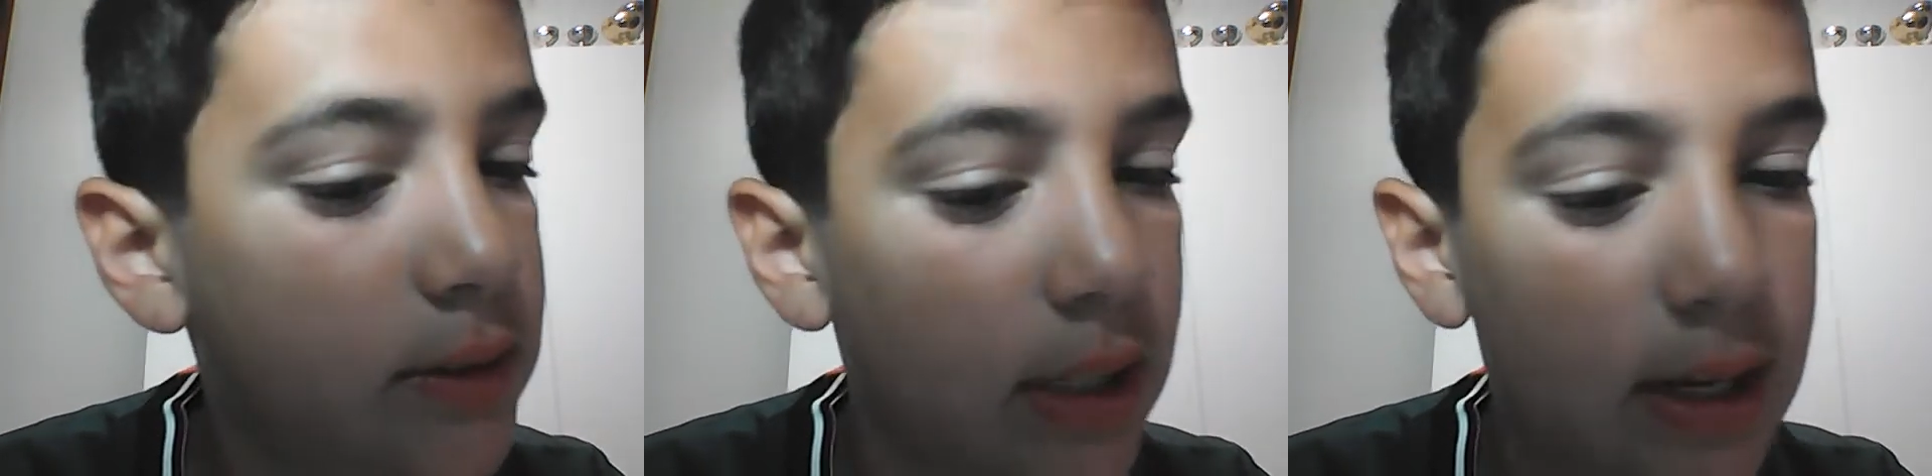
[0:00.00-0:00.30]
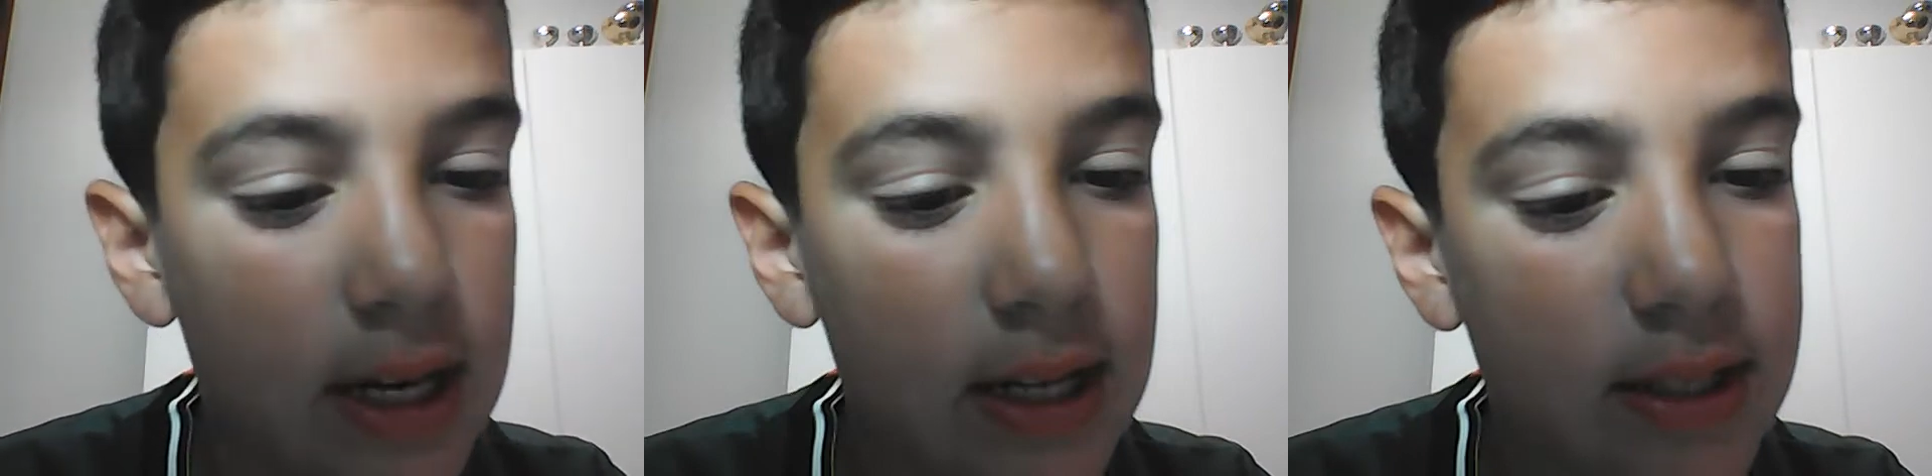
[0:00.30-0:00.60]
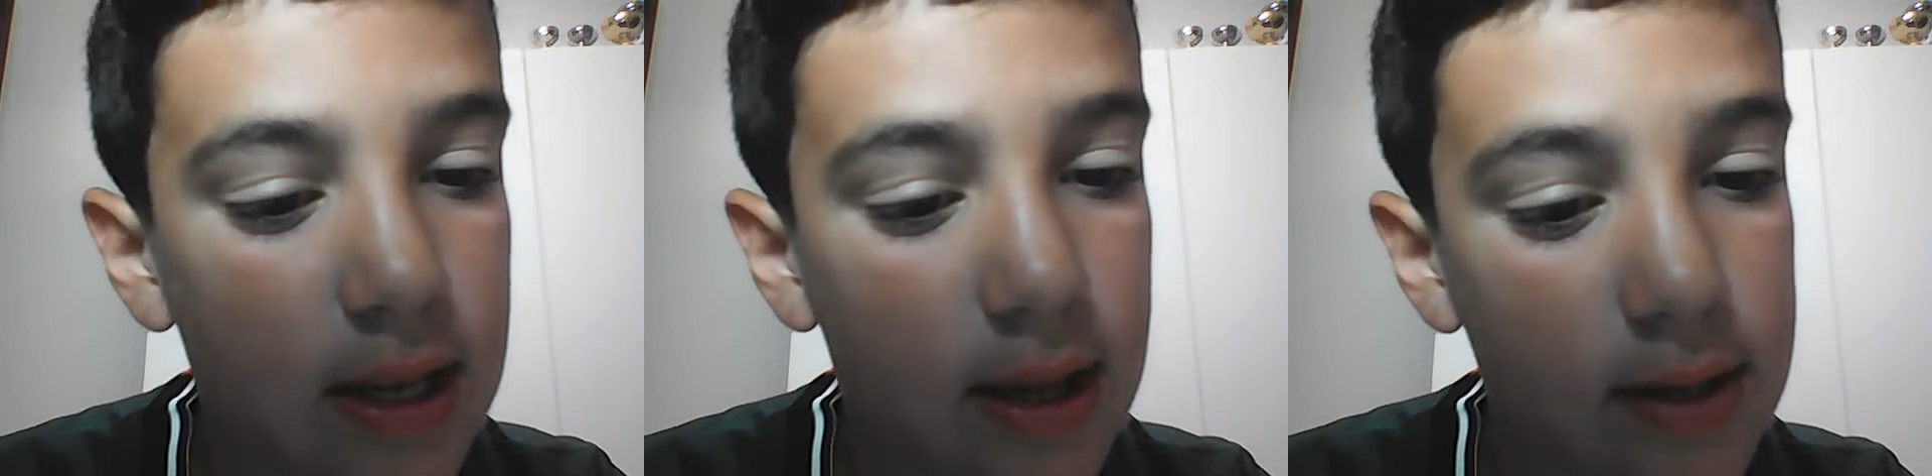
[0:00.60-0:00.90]
unless
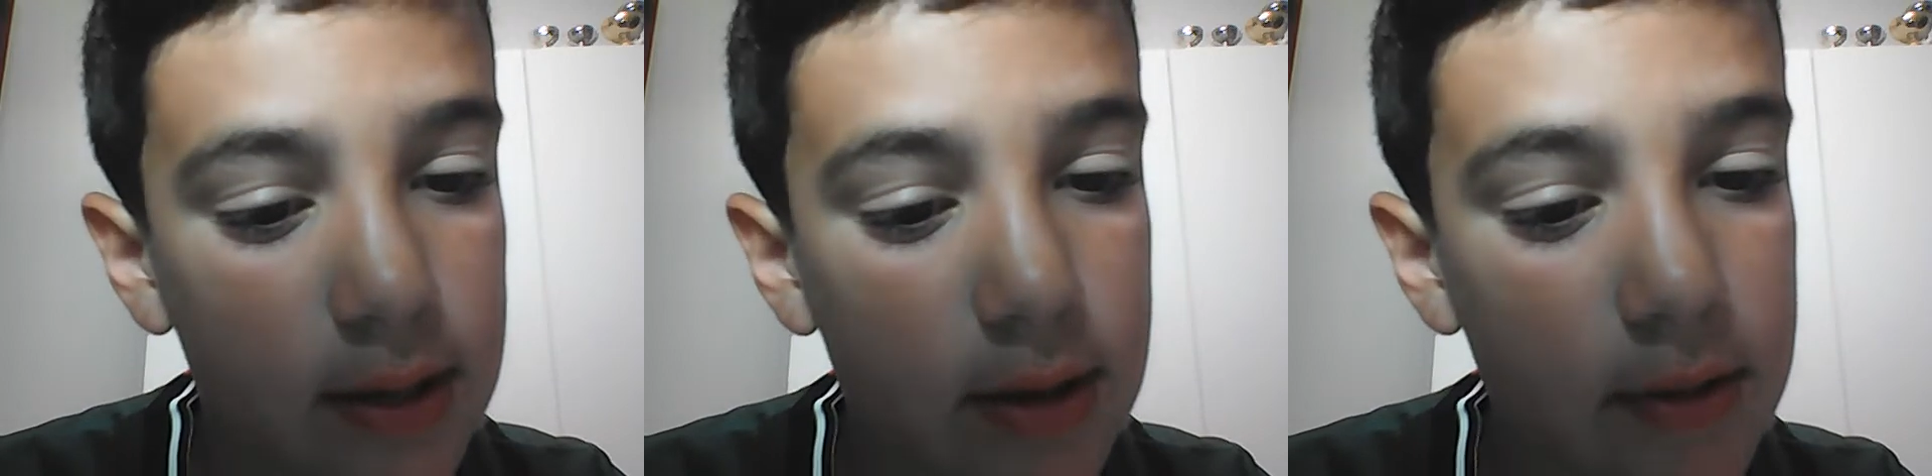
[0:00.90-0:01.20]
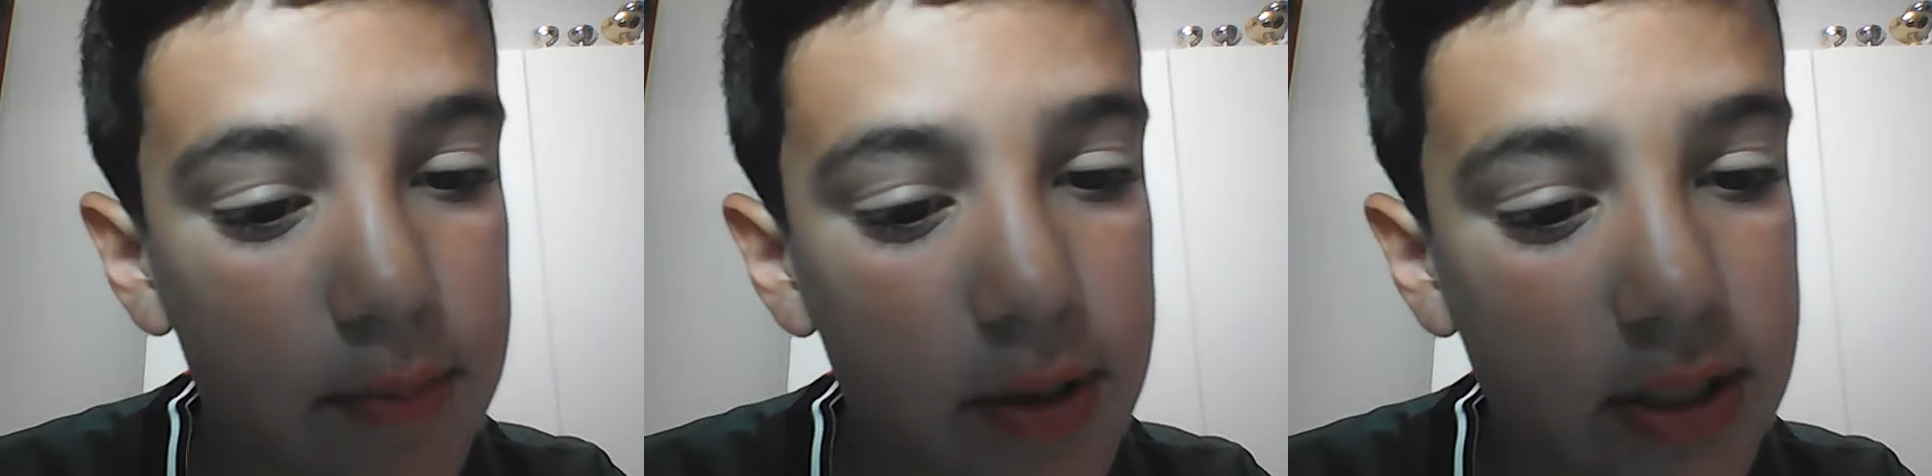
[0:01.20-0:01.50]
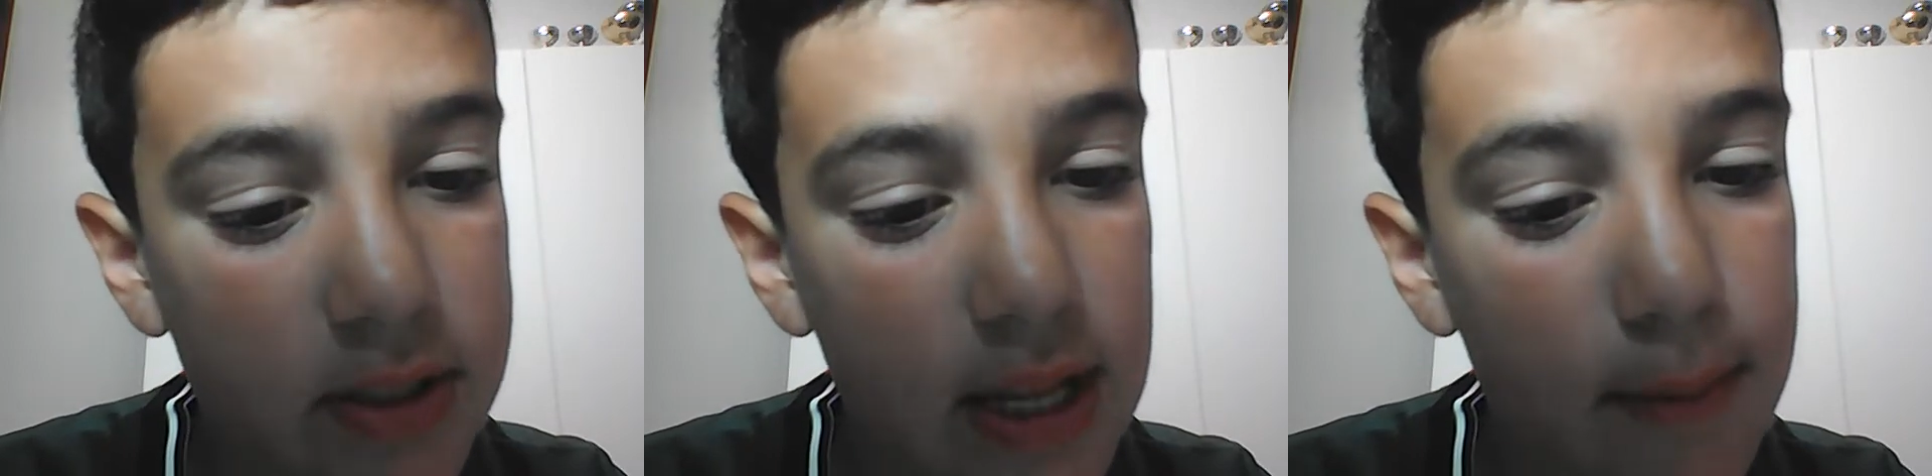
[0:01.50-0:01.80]
an incredibly
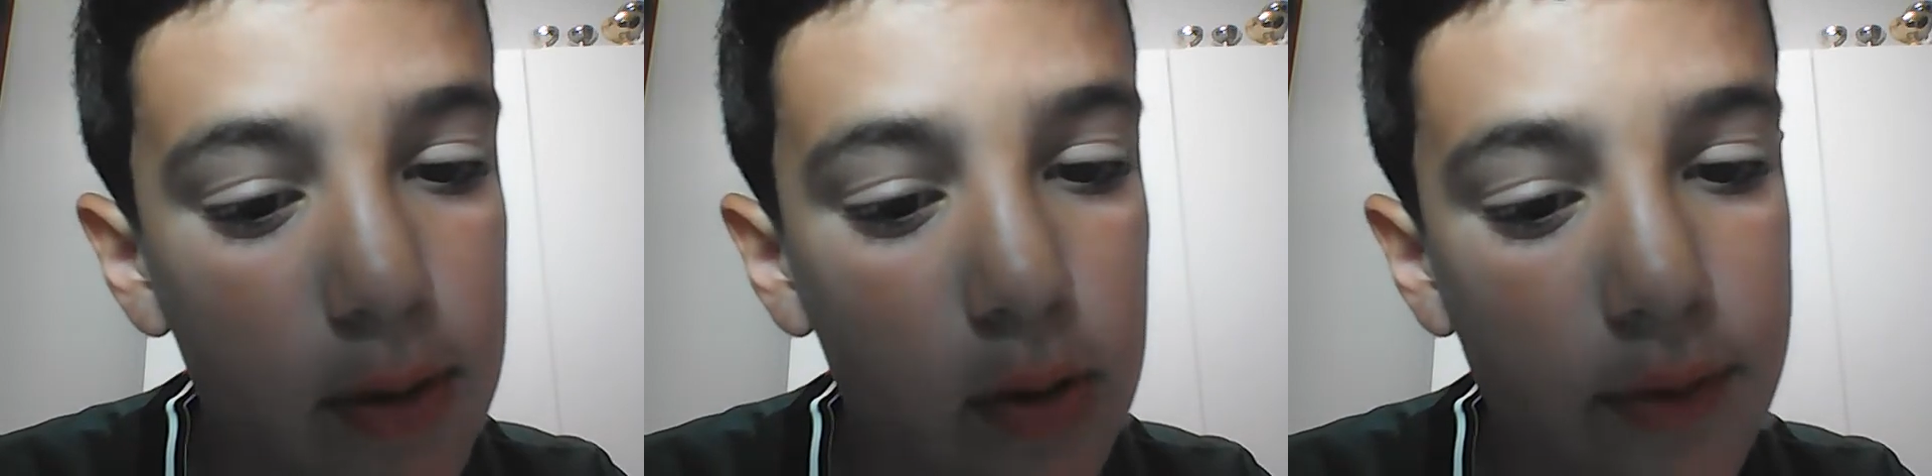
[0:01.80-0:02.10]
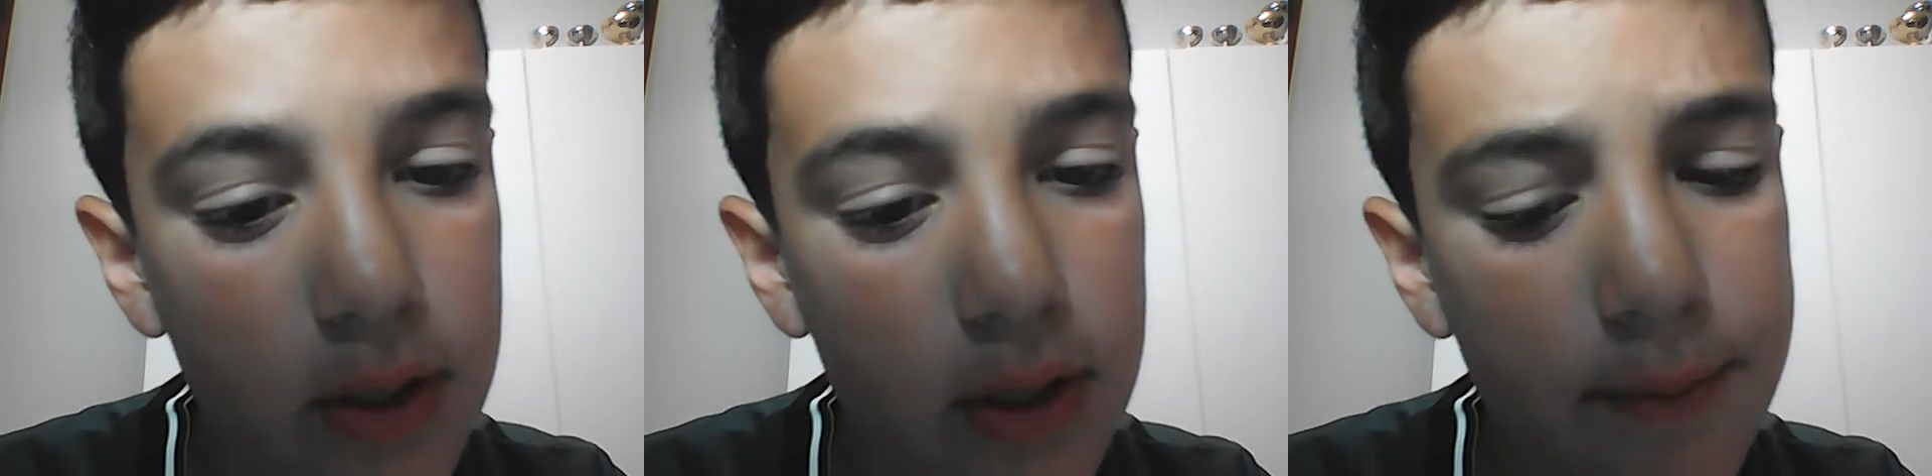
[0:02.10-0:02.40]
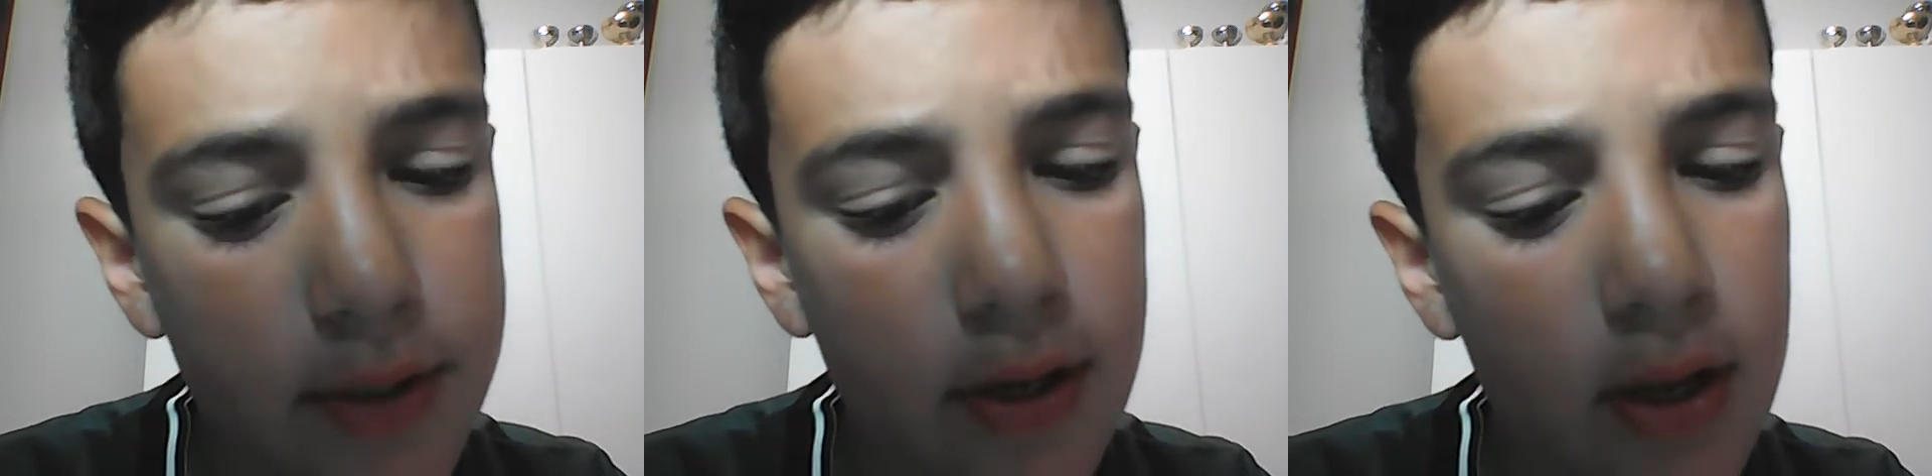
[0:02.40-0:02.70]
sustainable offer comes
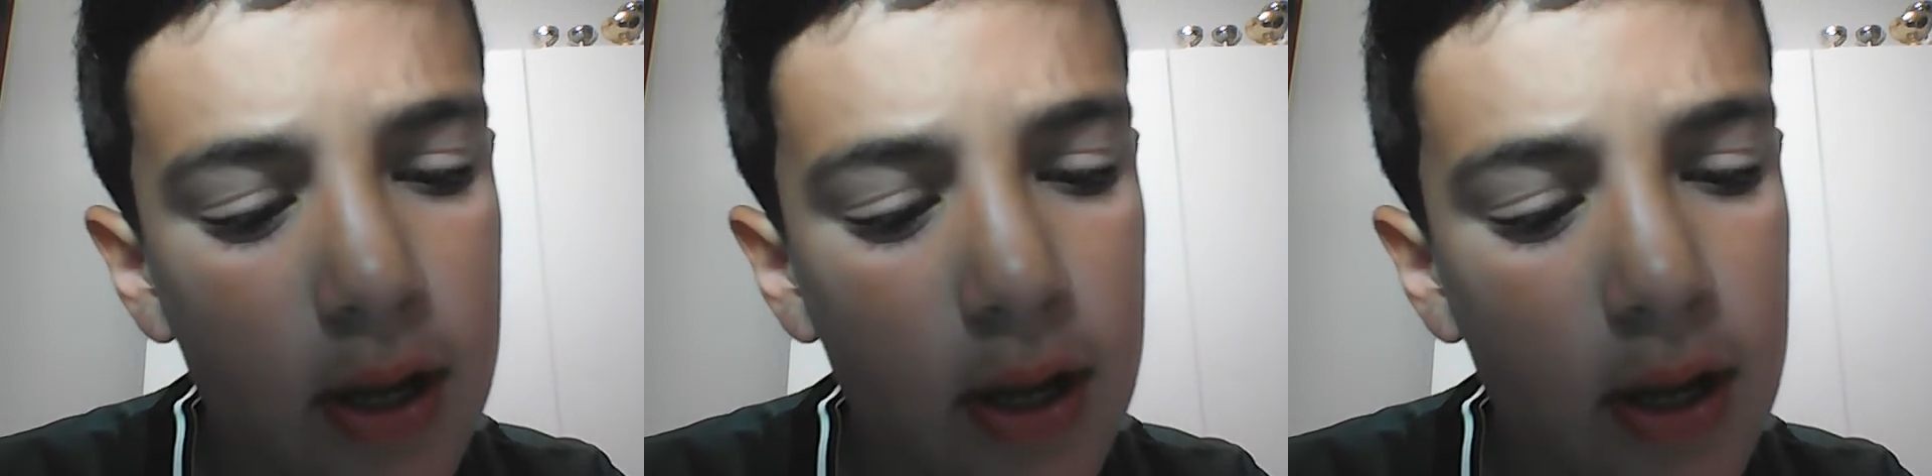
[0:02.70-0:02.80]
in.